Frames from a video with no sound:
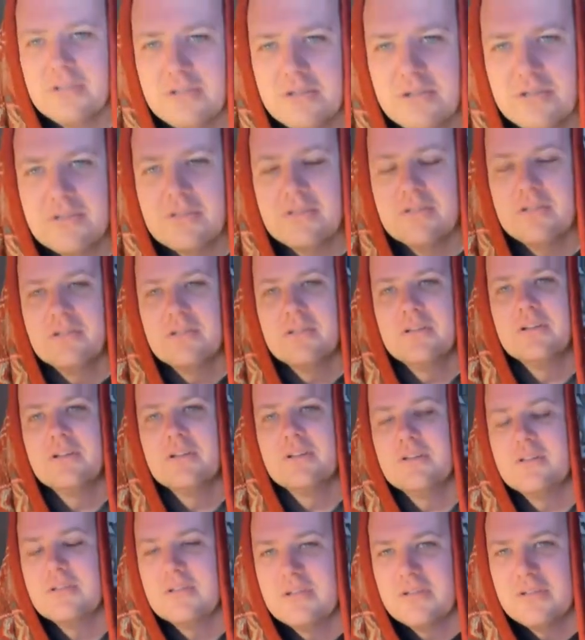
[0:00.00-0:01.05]
thought I'm in a
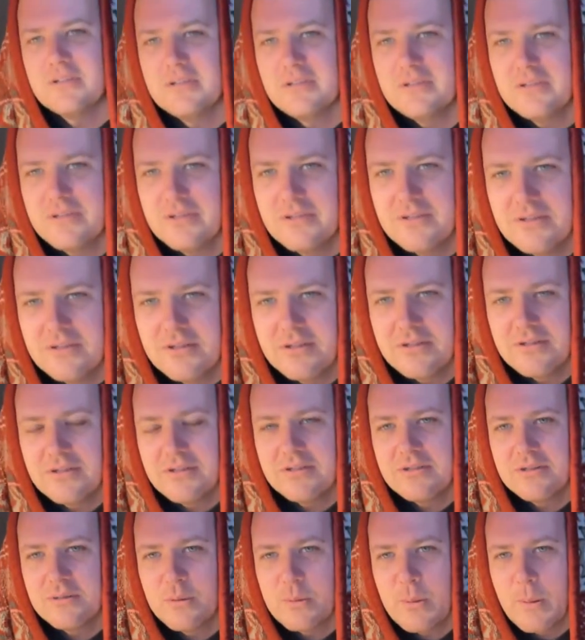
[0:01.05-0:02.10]
major
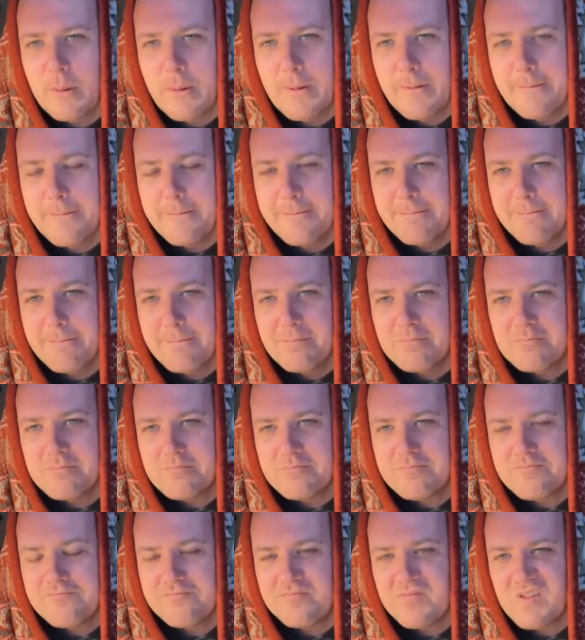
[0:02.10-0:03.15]
metropolitan
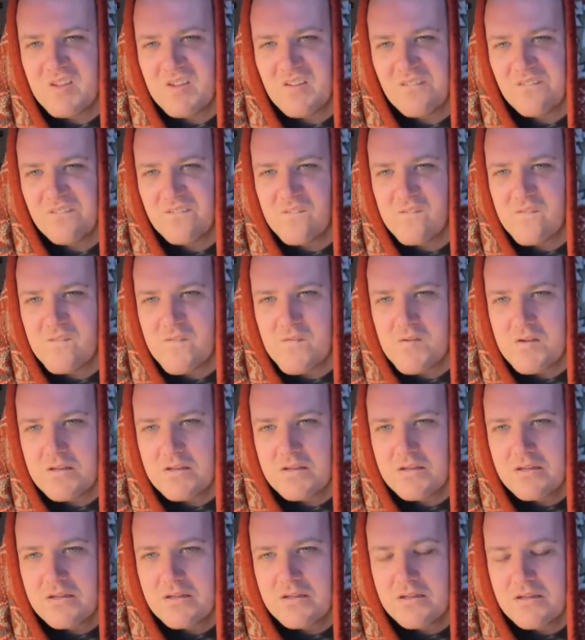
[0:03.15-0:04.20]
fucking city here. I thought
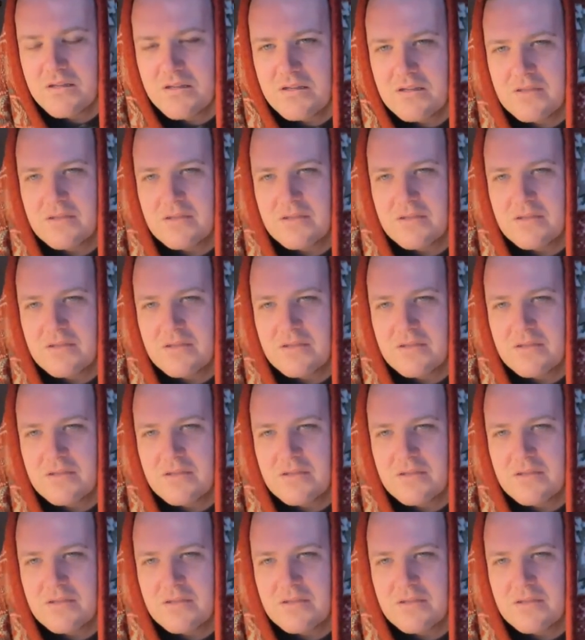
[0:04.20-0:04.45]
that these